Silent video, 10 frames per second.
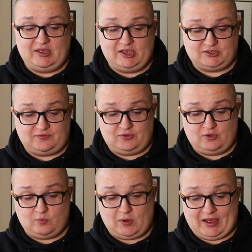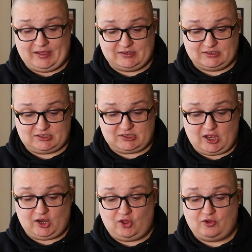is a few wires
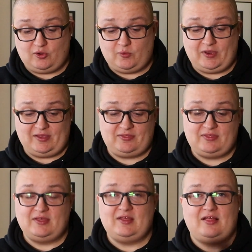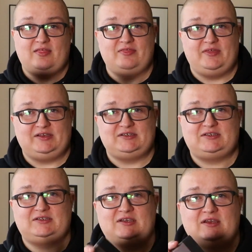along with
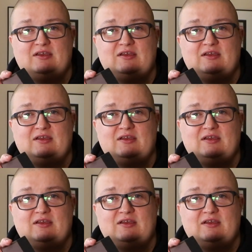this,